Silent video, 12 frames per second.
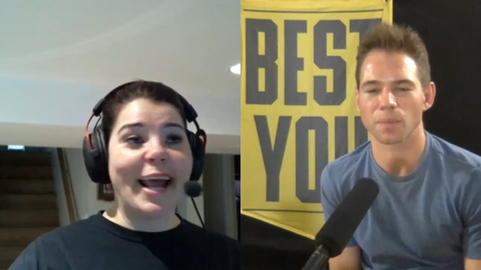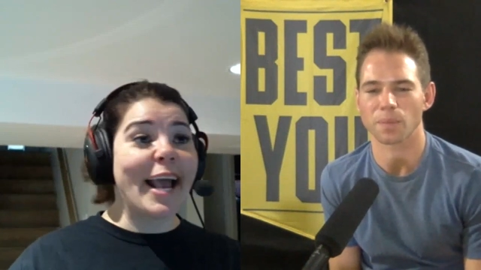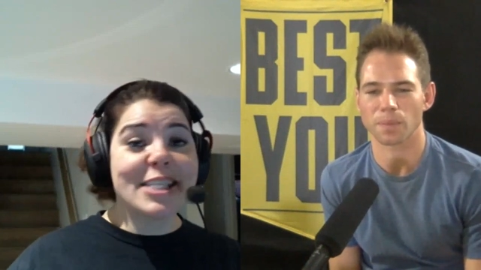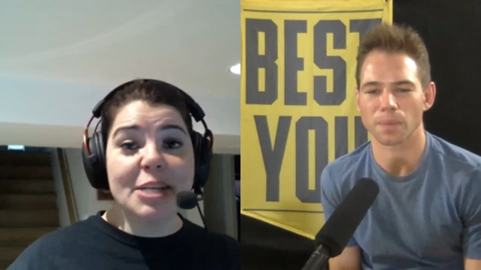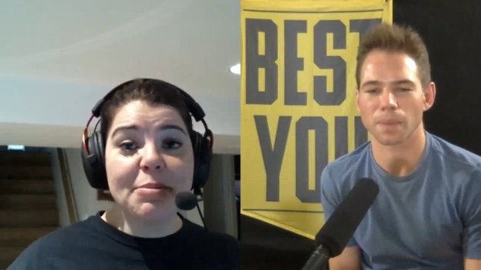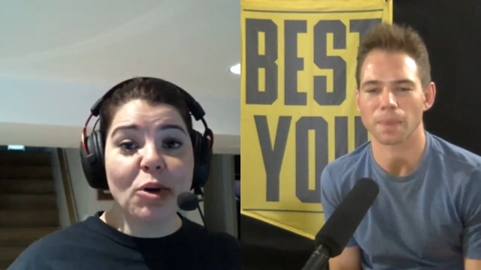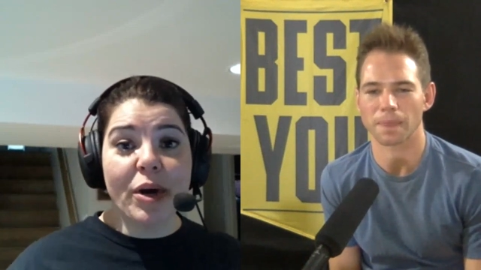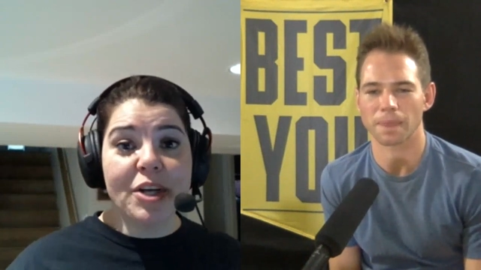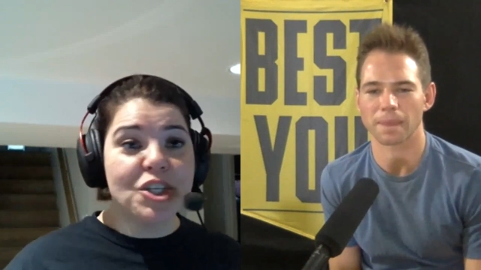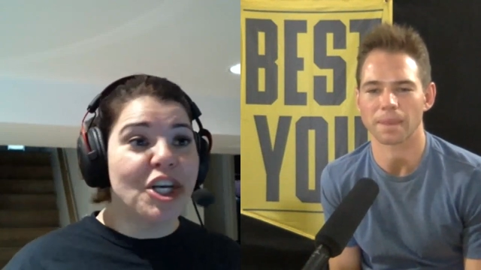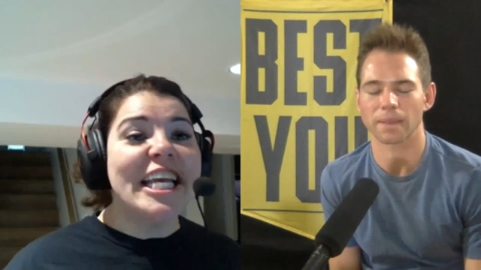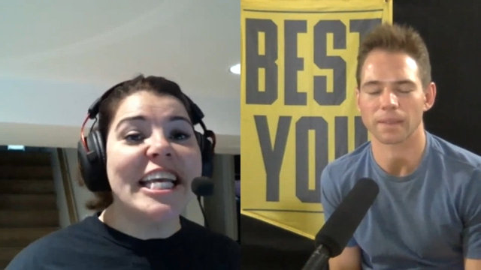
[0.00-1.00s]
Speaker 1: And I asked him a
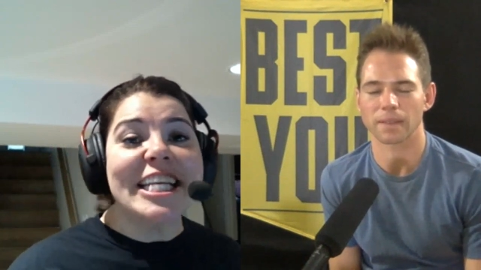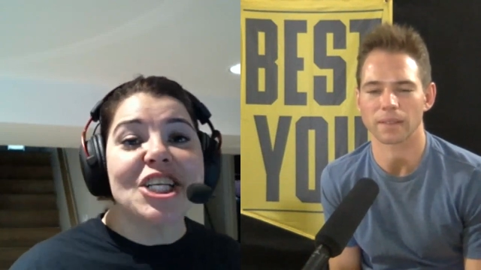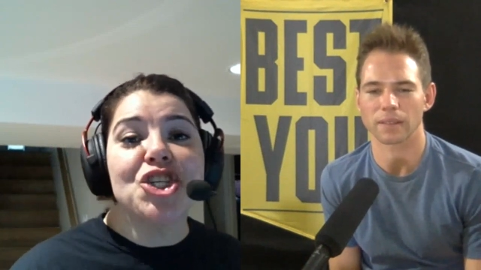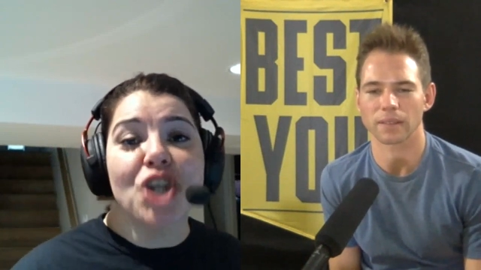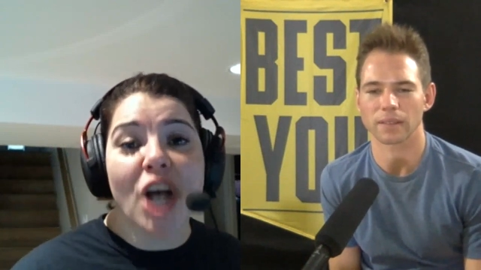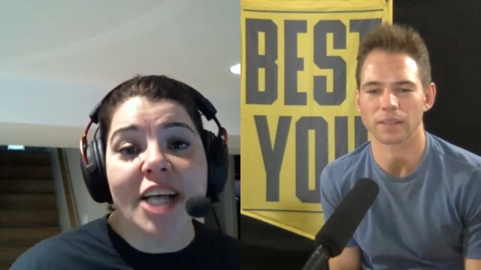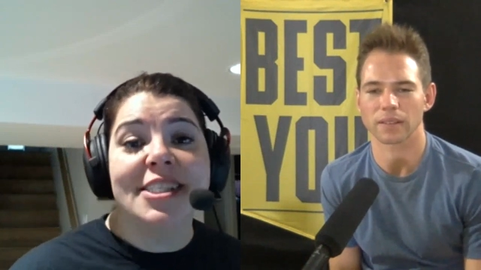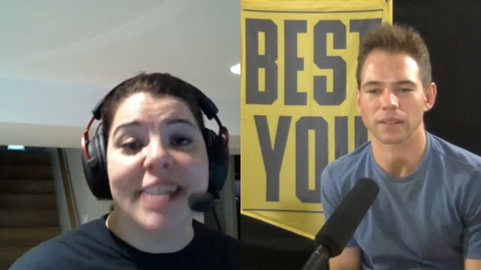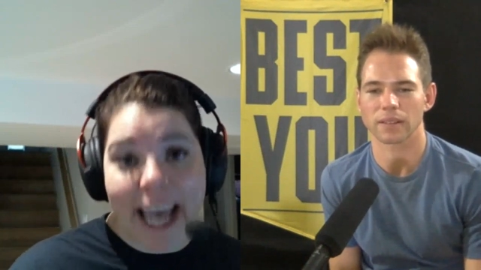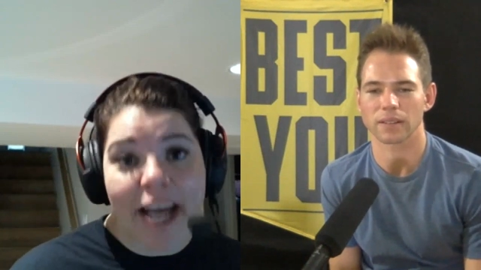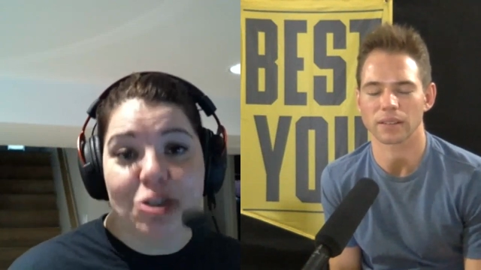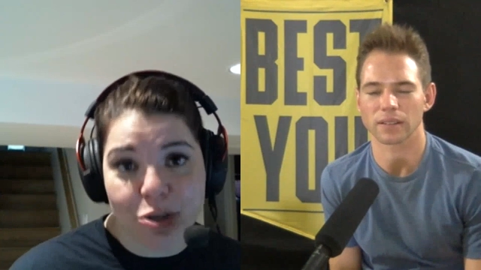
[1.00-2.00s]
question he had
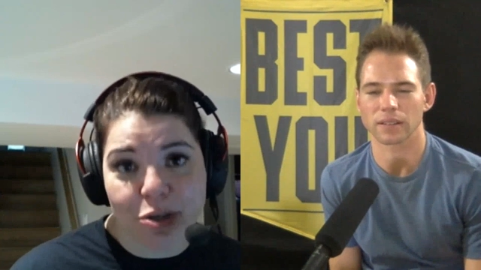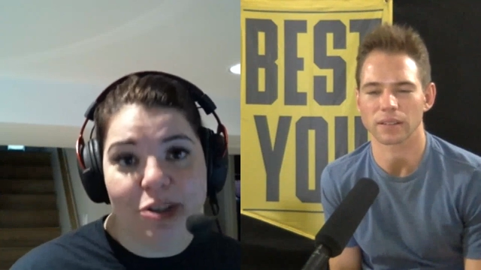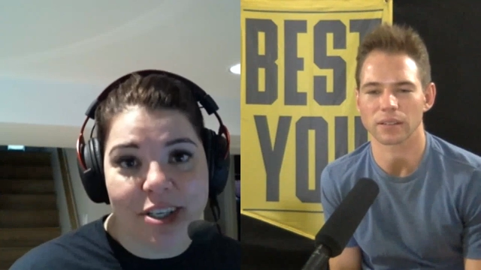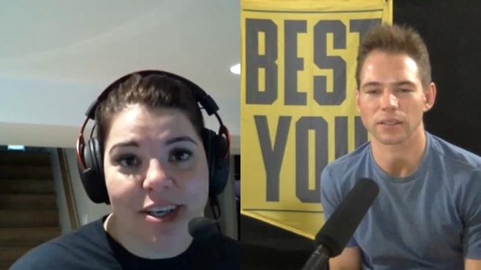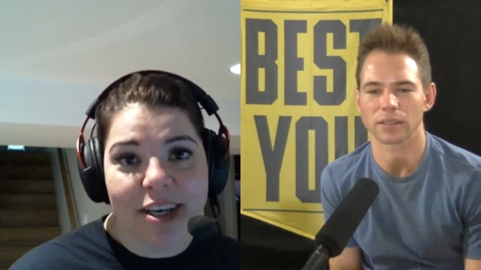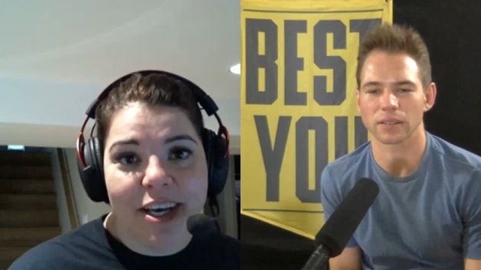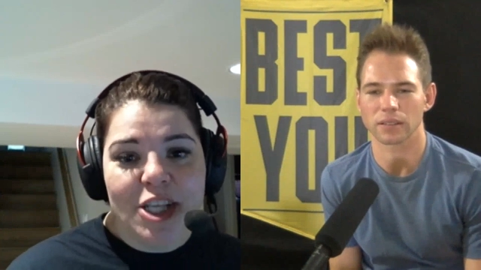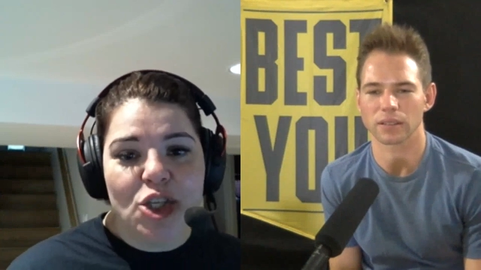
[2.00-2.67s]
just answered.